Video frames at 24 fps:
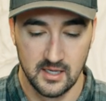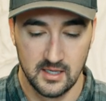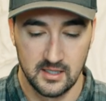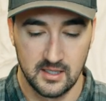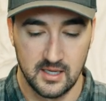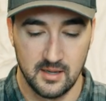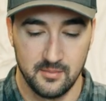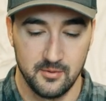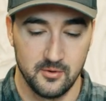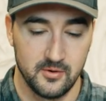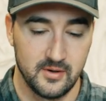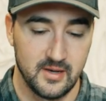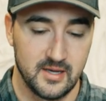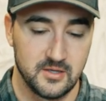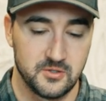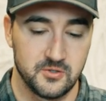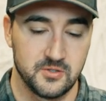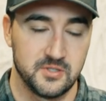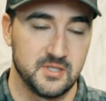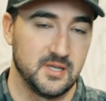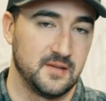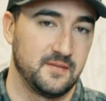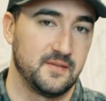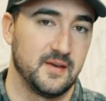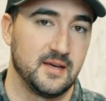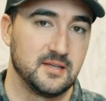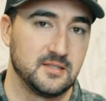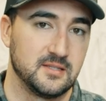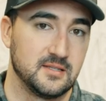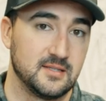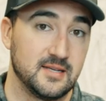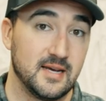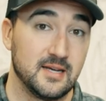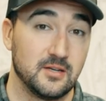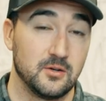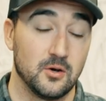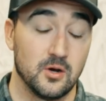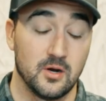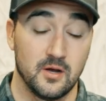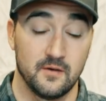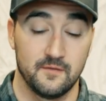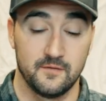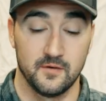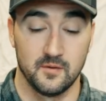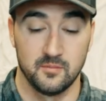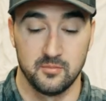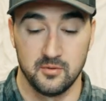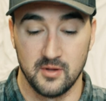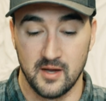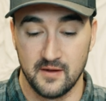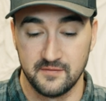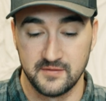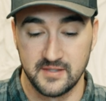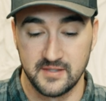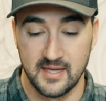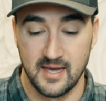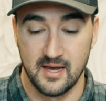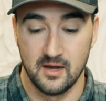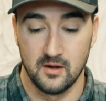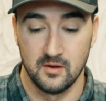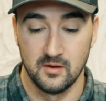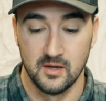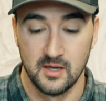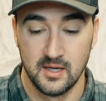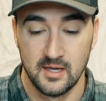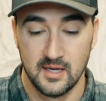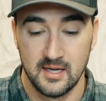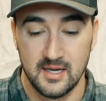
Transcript: A couple of interesting things to take note of for Bluffdale.